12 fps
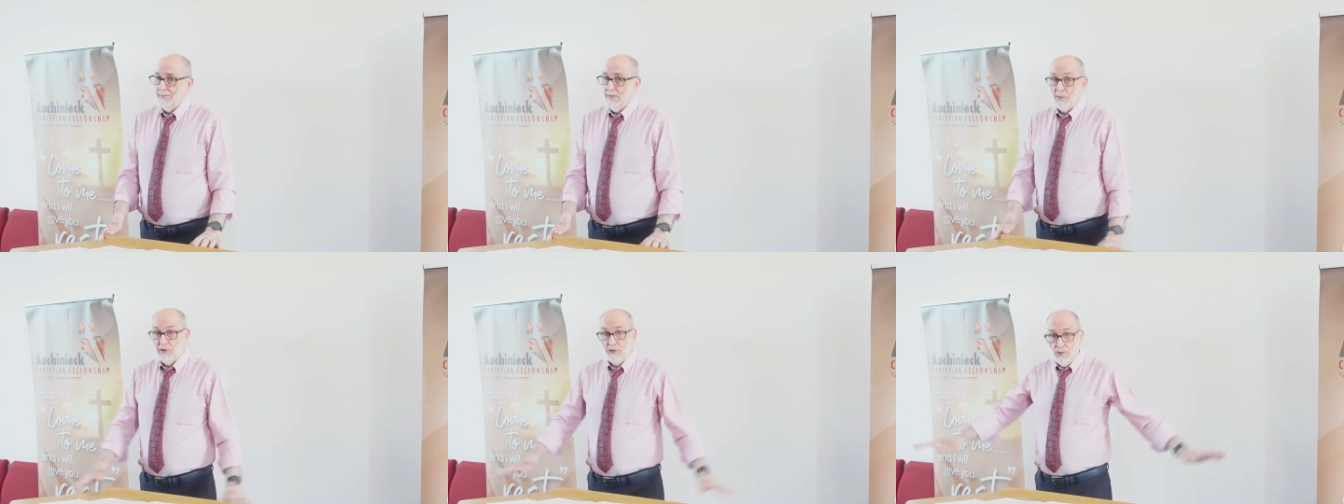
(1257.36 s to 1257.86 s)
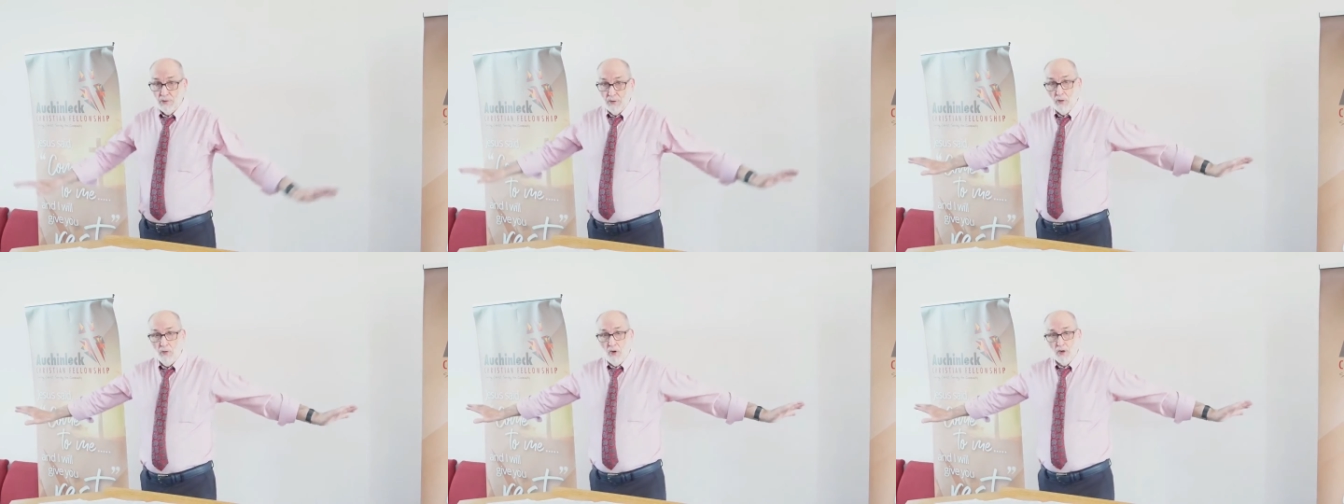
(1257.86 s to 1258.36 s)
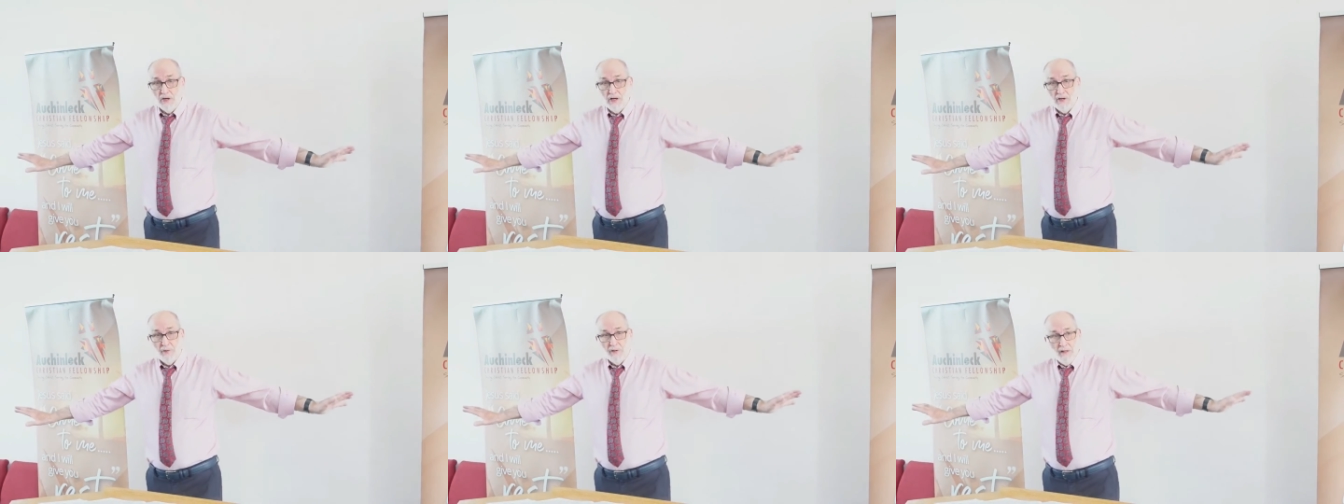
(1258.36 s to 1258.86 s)
That we don't no
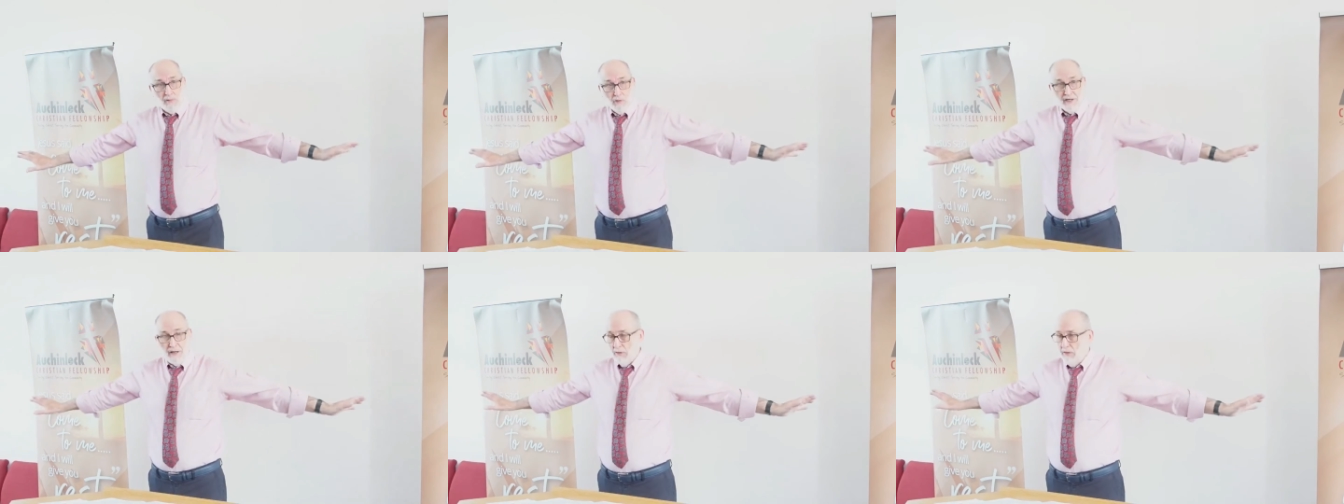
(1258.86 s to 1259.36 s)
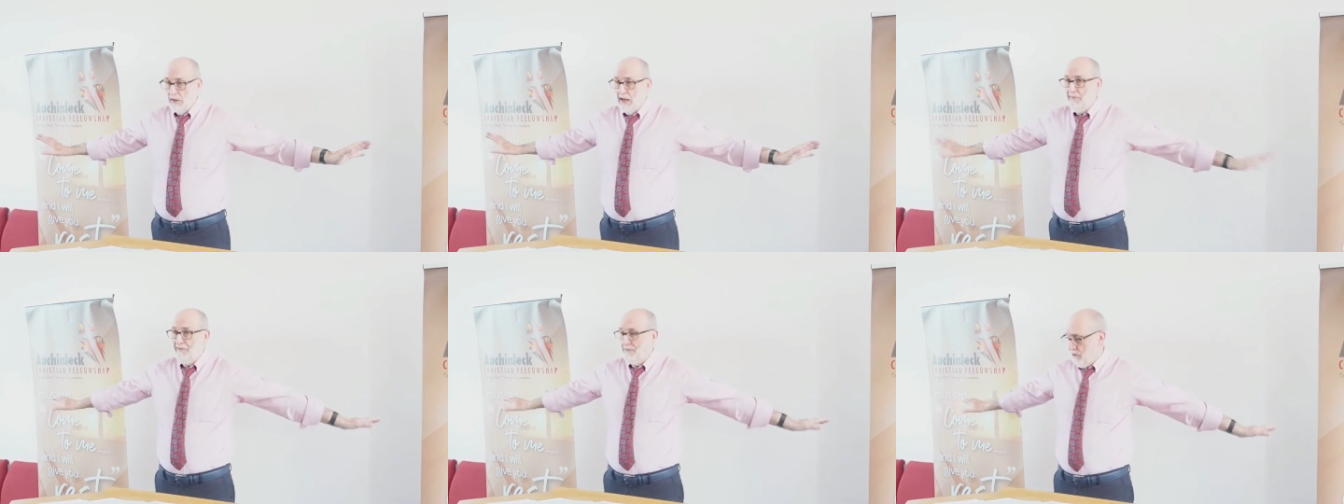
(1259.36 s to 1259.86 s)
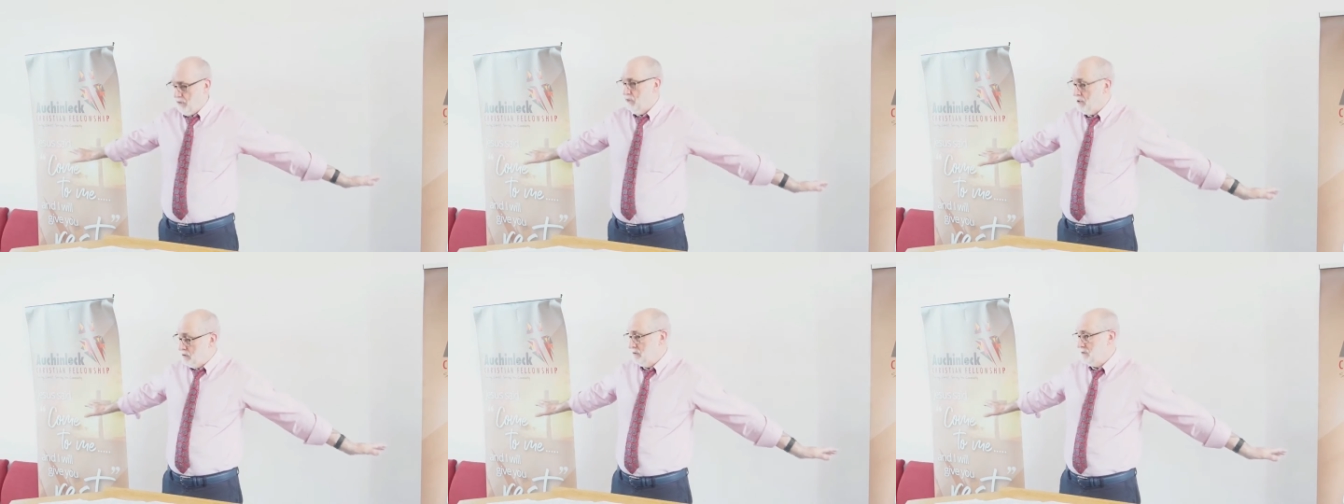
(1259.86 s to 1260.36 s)
longer want to live for the
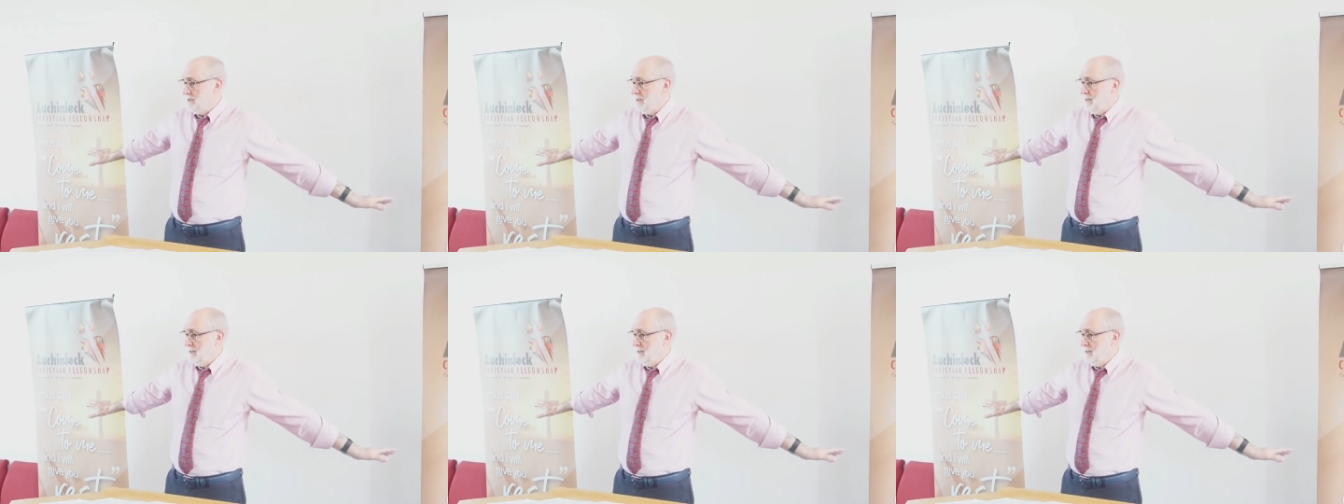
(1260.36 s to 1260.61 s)
world